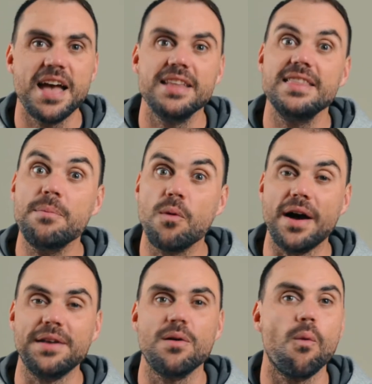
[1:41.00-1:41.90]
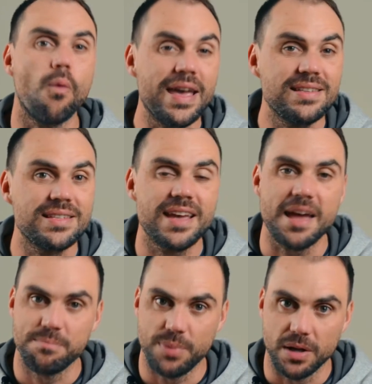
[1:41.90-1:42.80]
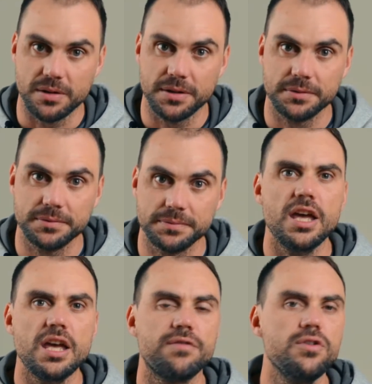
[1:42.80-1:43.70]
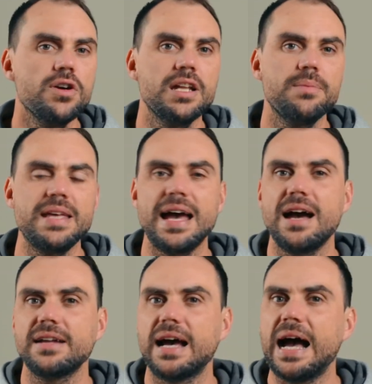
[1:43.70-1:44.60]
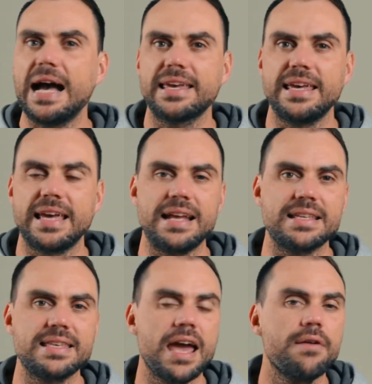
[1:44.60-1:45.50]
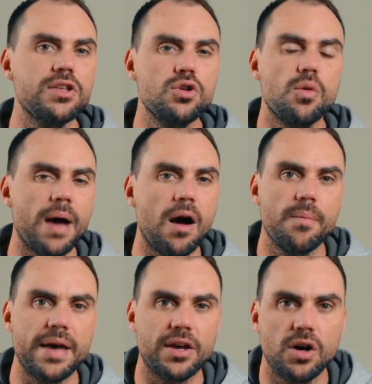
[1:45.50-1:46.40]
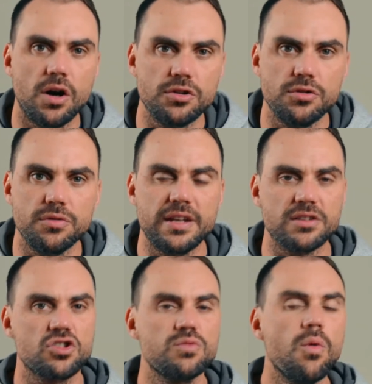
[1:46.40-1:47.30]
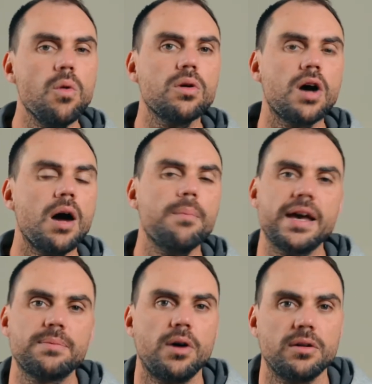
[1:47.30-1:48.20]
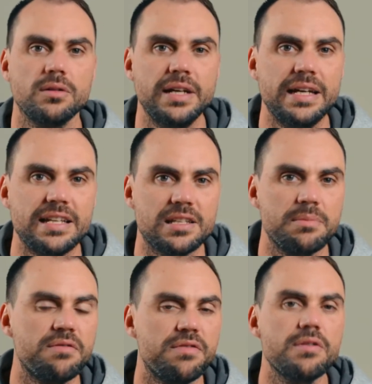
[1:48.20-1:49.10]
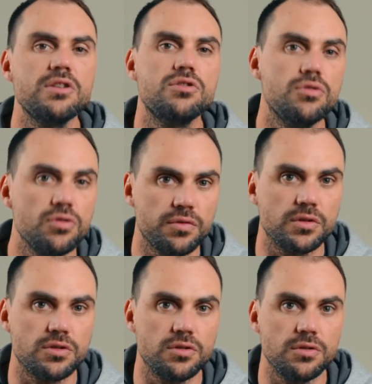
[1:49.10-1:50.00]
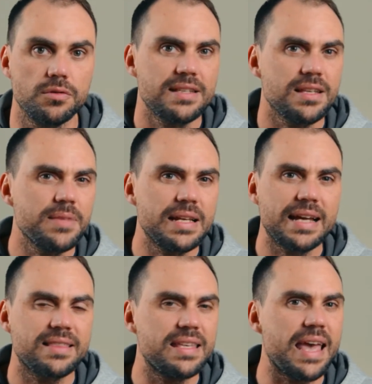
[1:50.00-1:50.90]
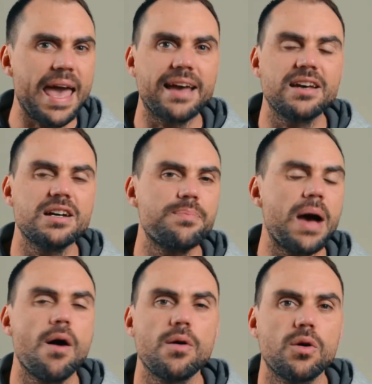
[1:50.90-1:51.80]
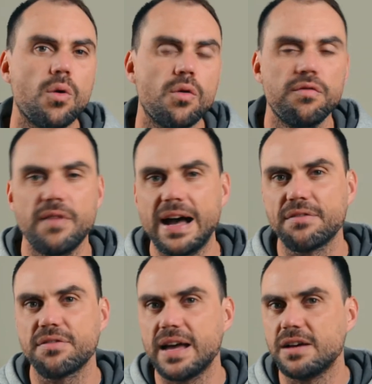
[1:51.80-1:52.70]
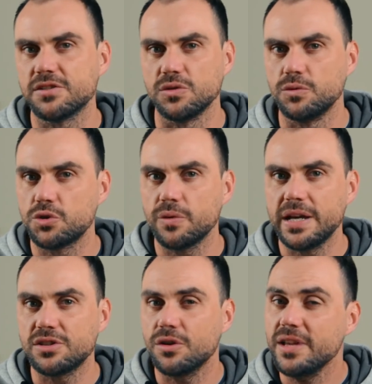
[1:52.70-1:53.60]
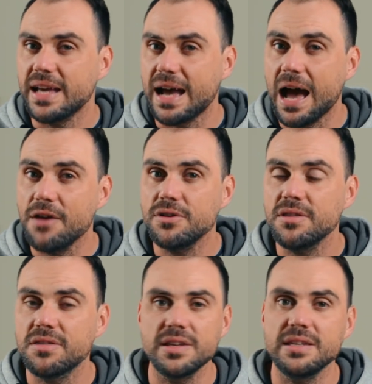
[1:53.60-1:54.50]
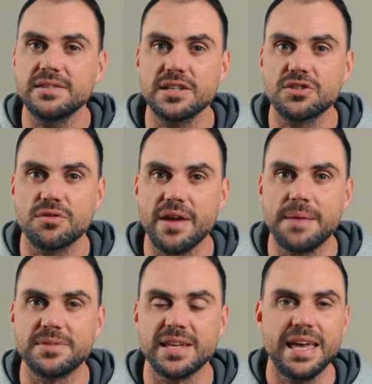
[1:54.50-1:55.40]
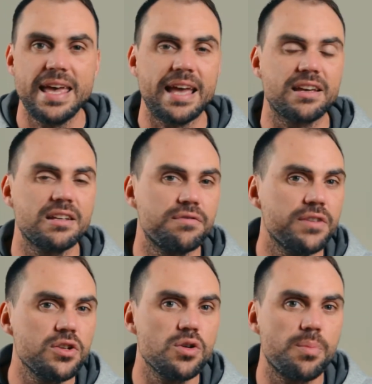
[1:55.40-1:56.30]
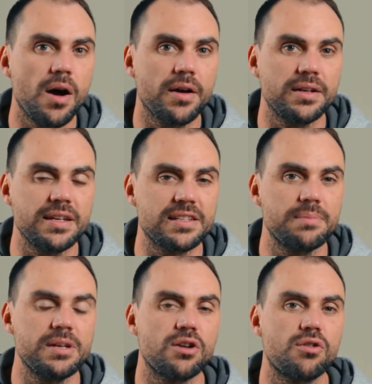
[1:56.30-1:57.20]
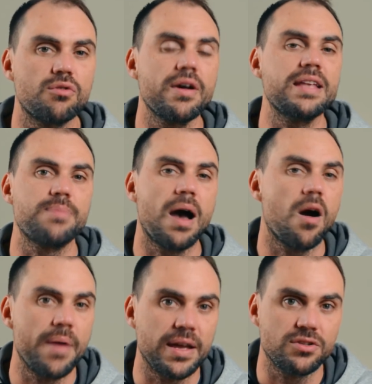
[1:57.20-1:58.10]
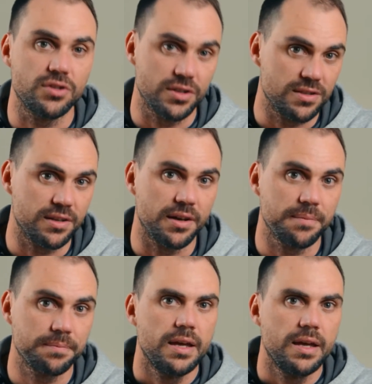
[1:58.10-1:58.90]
Number 1, weight and bulk. If you're going to be out hiking and carrying your power bank on you, then a small compact model is going to be very useful to you. Something like the Anker PowerCore 5000, which weighs only 136 grams and can fit in your pocket, is going to be a great power bank to consider.